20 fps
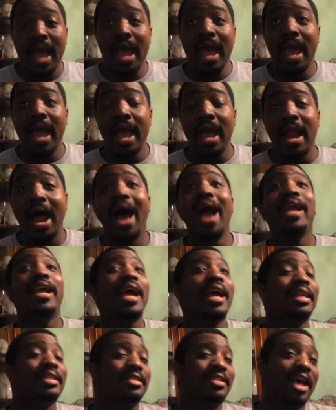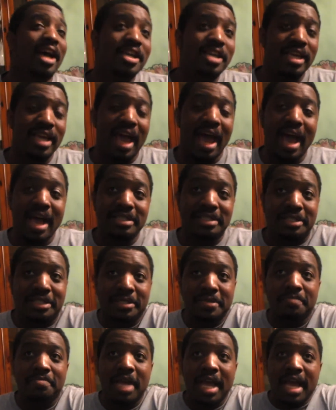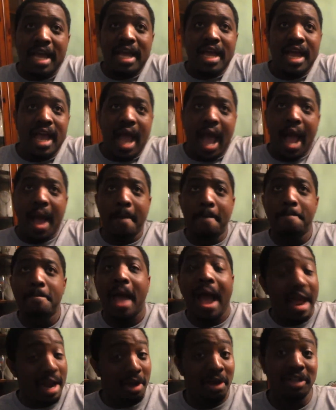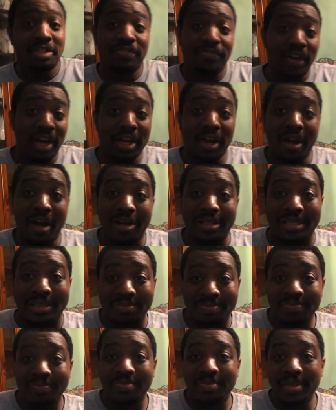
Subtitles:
And I gotta tell you guys, it looks fucking awesome.